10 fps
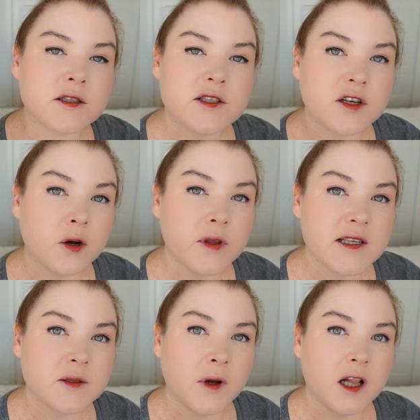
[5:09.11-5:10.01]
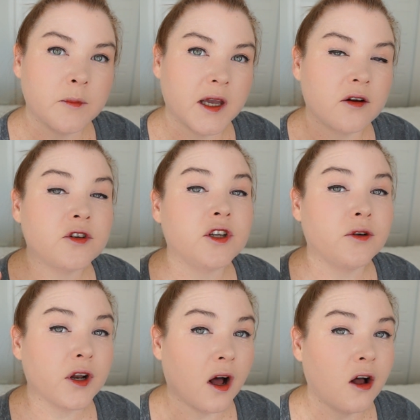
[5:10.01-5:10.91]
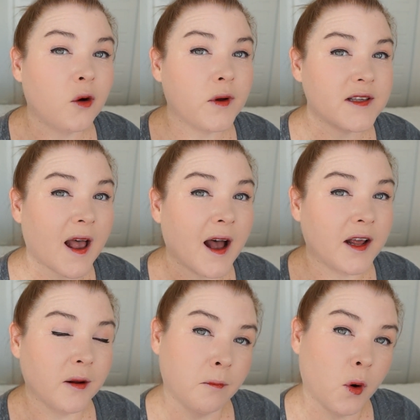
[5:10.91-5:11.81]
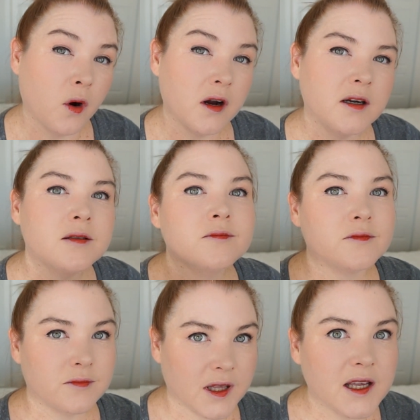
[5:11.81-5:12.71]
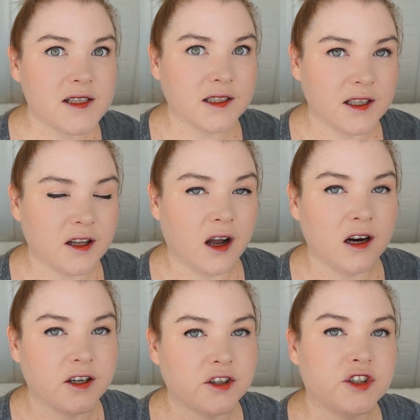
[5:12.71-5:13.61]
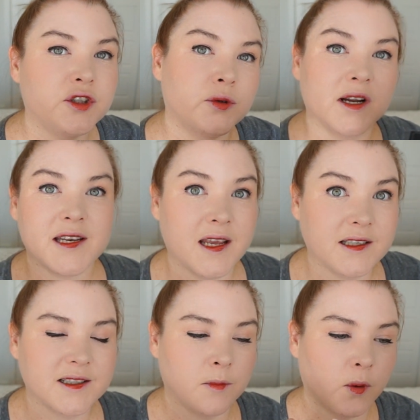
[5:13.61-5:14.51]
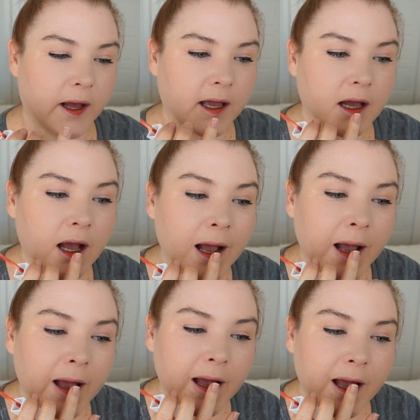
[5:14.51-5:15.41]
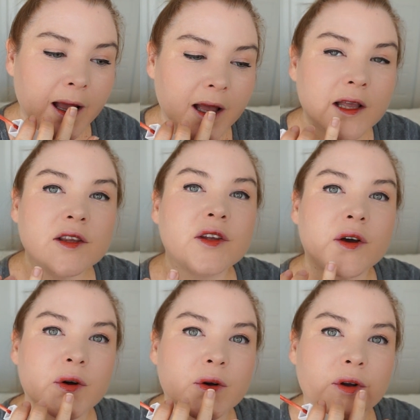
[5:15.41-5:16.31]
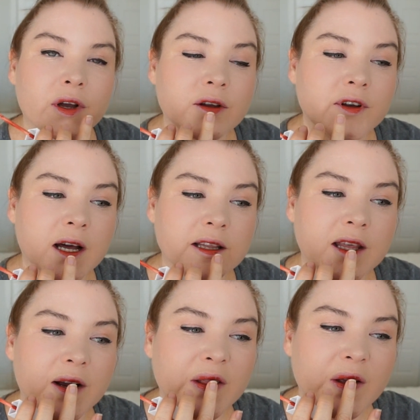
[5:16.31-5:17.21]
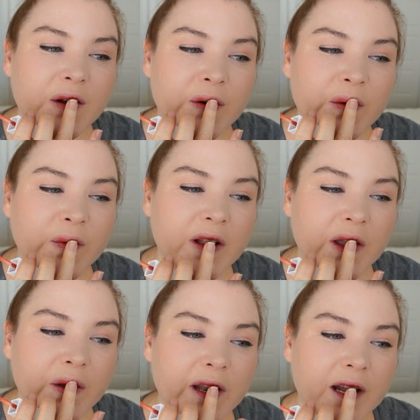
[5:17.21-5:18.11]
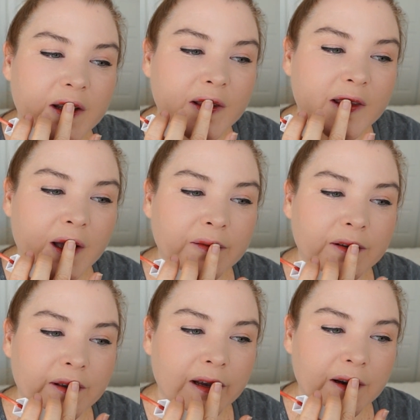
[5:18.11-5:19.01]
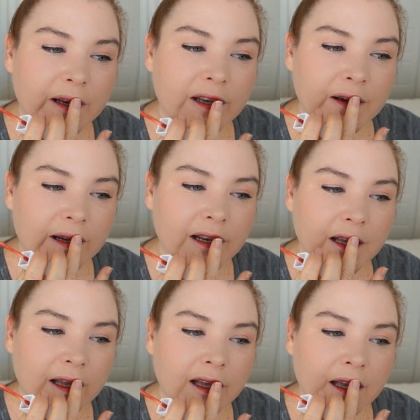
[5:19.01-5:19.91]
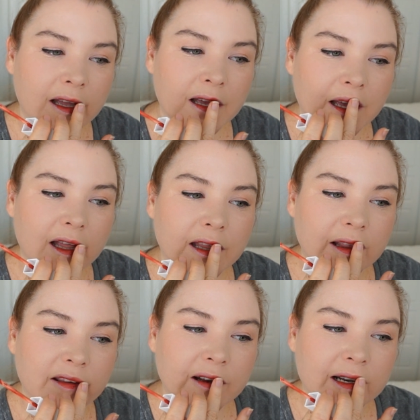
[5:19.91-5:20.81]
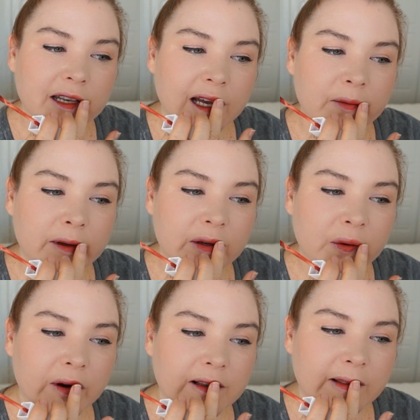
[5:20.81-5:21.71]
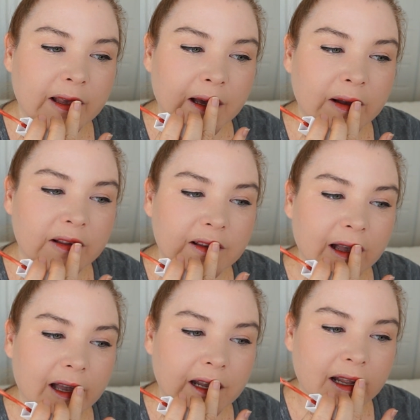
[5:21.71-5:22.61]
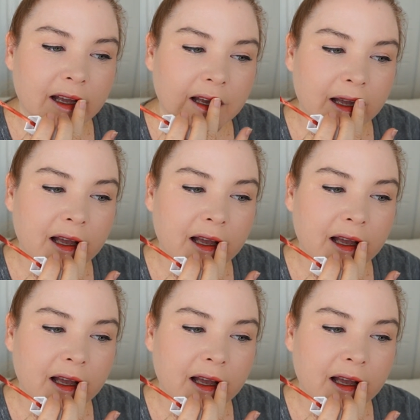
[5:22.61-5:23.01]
Start with a small amount. You can always add more. It's a little harder to take some away. So I've got it there on the inner rim of my lip and I just dab a finger into it and then start dabbing towards the outside